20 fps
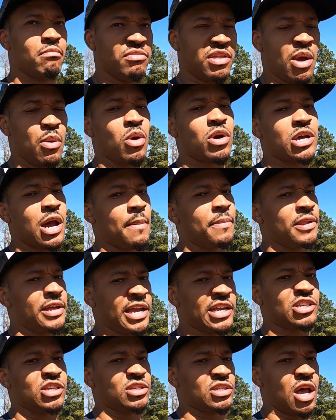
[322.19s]
they were a couple
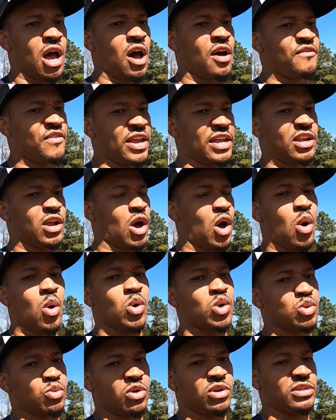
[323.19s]
of inches off and the
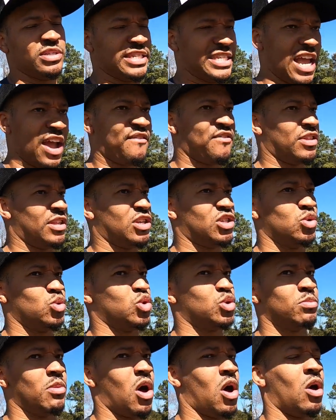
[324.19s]
holes were definitely
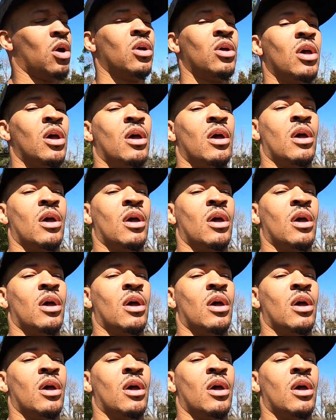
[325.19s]
too small.